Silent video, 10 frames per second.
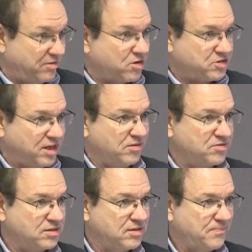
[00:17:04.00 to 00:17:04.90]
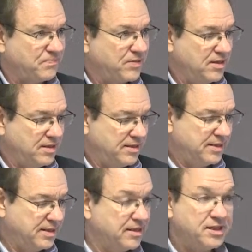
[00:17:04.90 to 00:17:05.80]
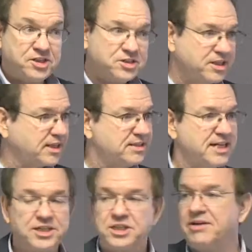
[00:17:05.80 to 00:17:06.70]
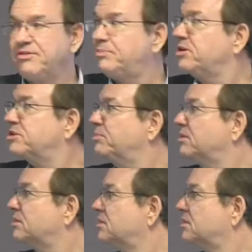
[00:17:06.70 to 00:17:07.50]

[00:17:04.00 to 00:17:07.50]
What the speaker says: of ourselves. This is the contention of the principle.